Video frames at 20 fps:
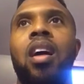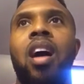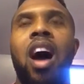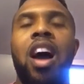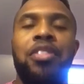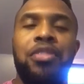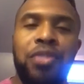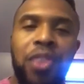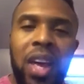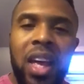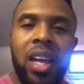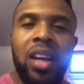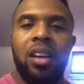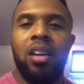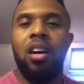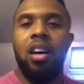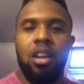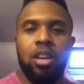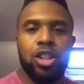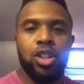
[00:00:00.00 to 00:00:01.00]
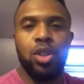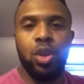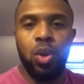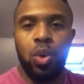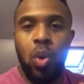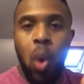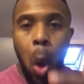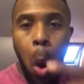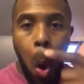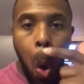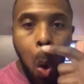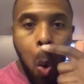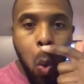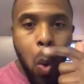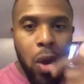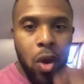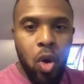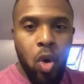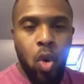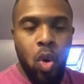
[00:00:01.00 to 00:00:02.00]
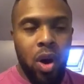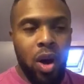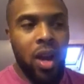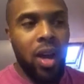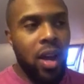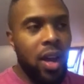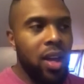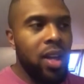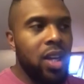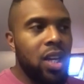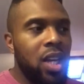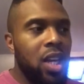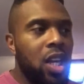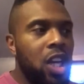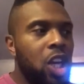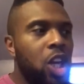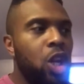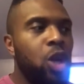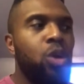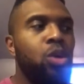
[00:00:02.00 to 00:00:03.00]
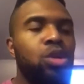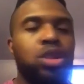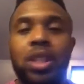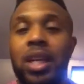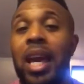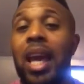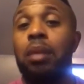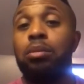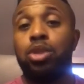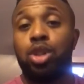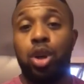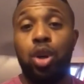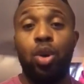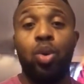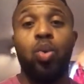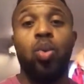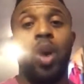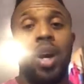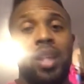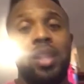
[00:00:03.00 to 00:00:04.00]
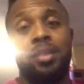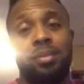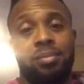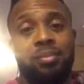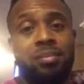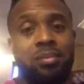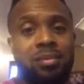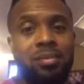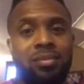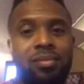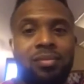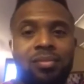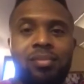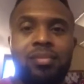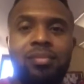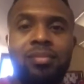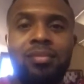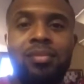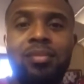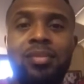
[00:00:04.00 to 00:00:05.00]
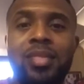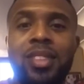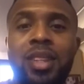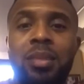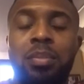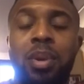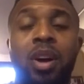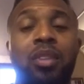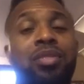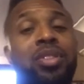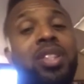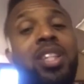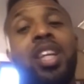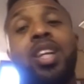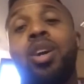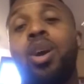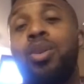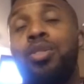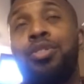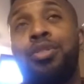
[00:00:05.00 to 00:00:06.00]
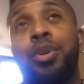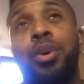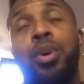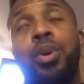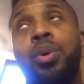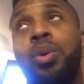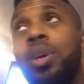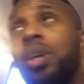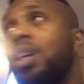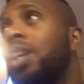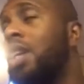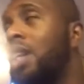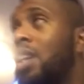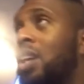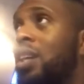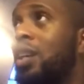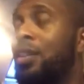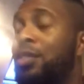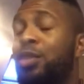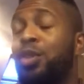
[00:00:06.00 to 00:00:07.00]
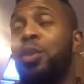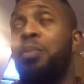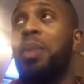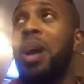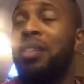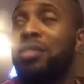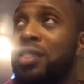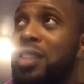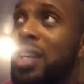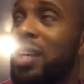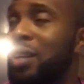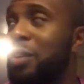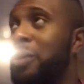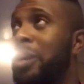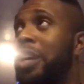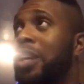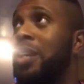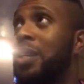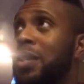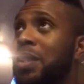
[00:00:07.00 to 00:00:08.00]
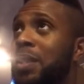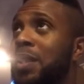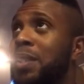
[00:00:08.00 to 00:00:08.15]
I think Arsenal will lose the game 2 1, but obviously go through. I have to do maths now, great.